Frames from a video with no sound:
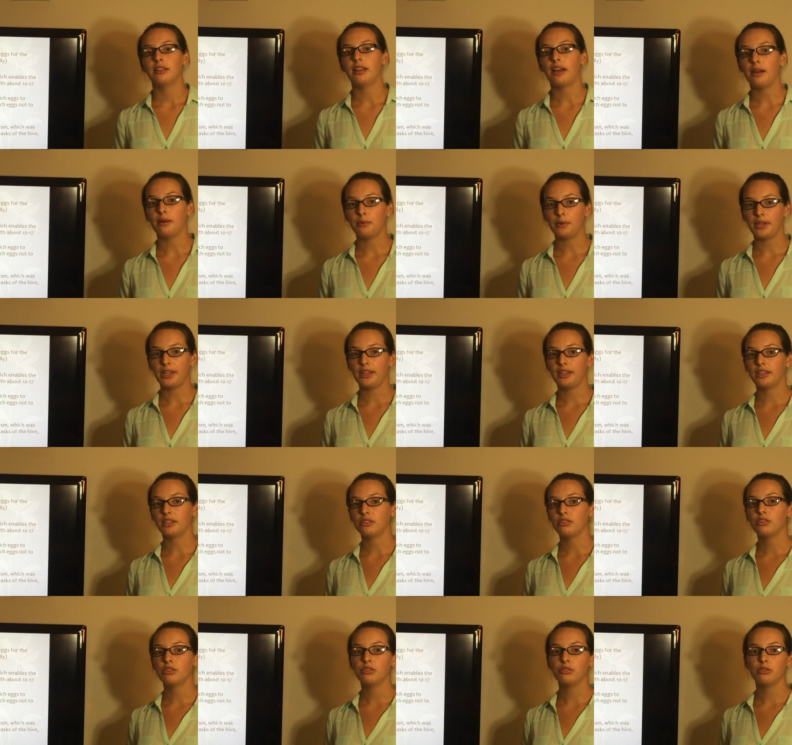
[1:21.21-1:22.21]
That way you
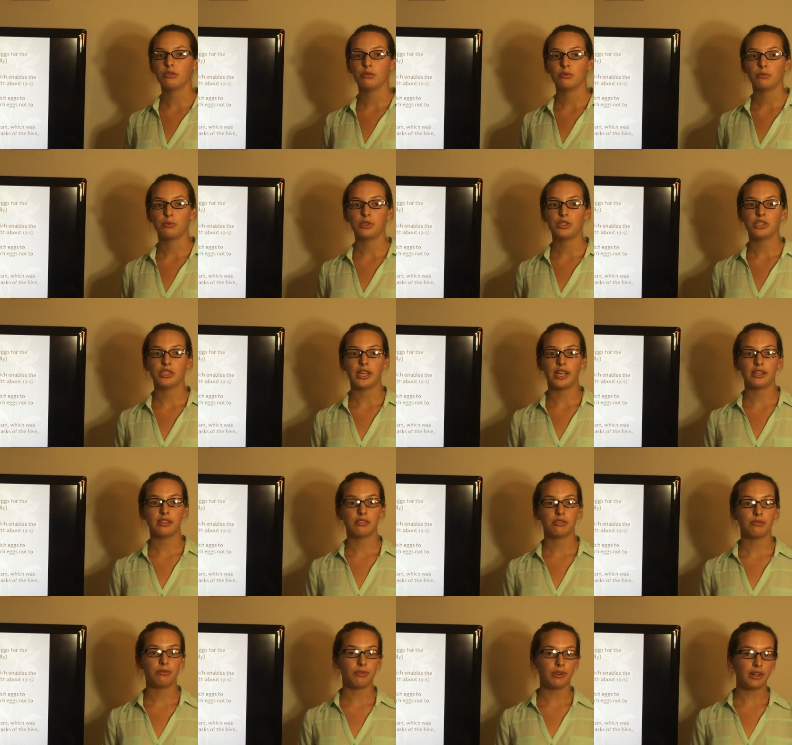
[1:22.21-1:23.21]
can choose which
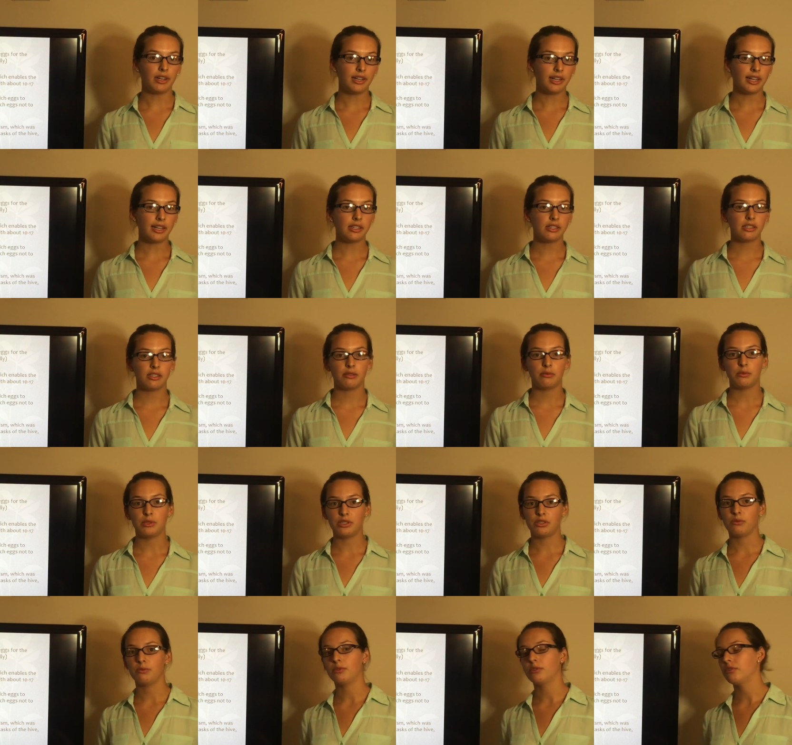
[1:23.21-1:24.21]
eggs fertilize and
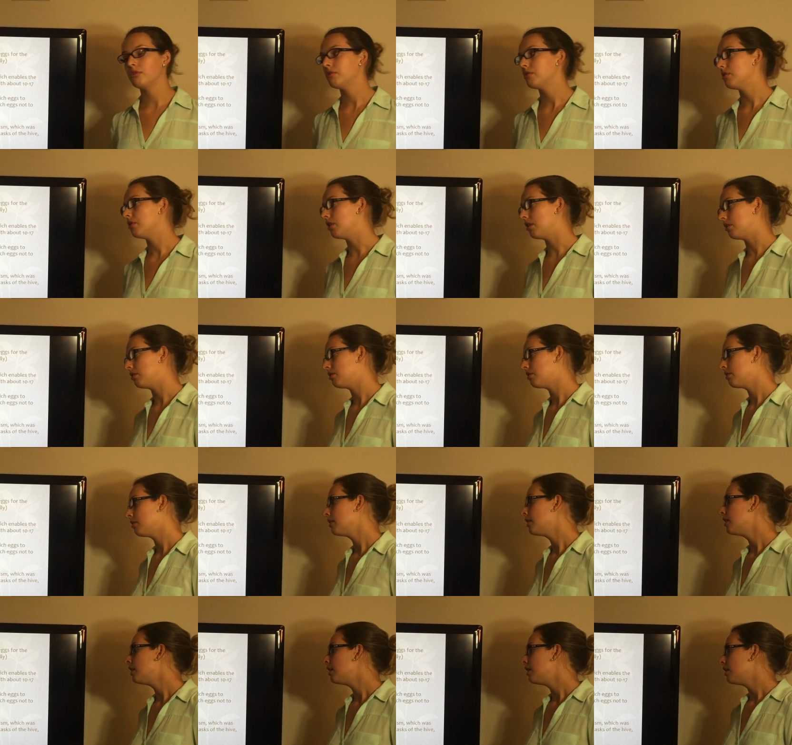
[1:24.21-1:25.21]
which ones not.
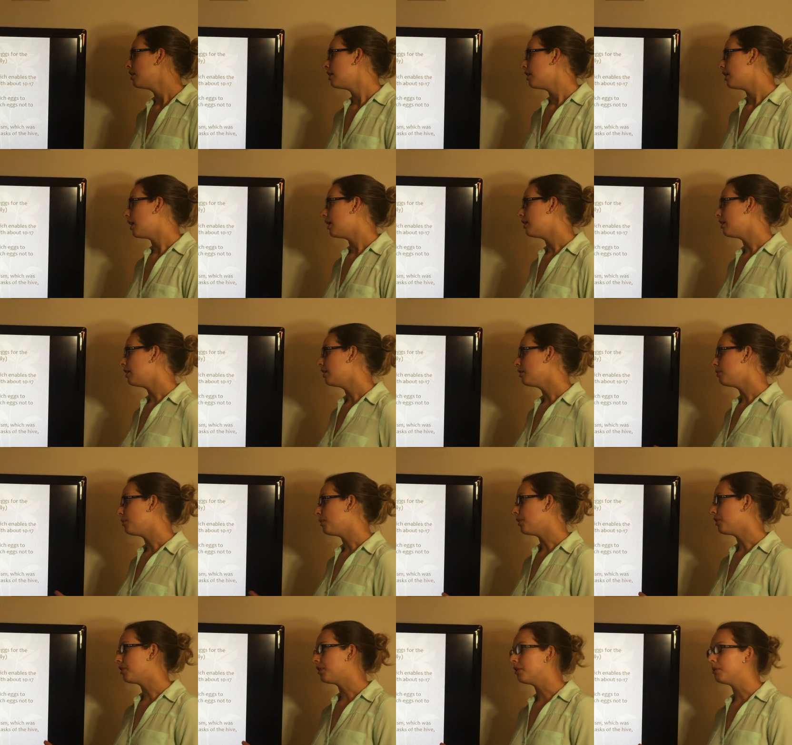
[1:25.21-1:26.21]
And then the
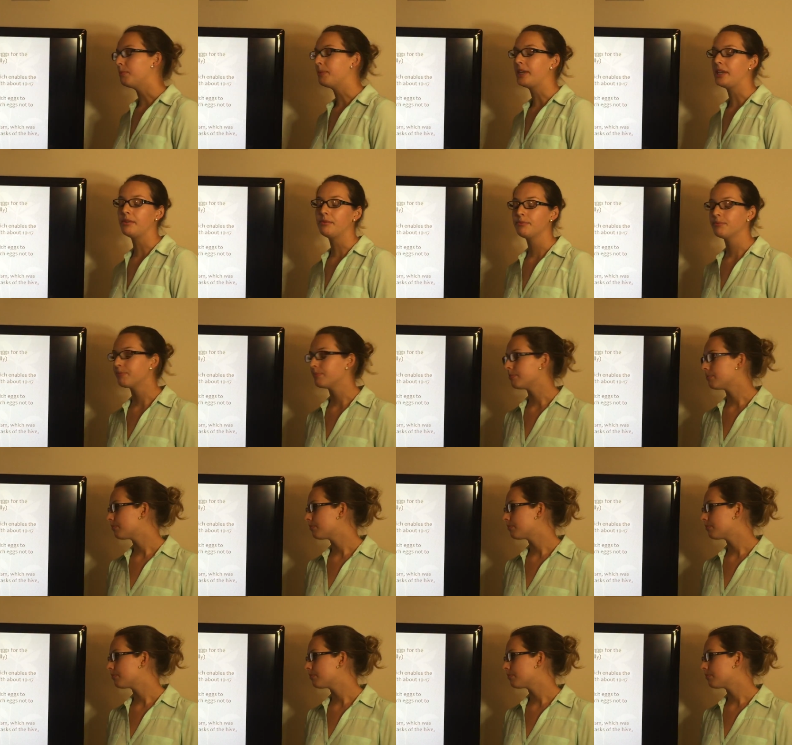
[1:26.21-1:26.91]
worker bee,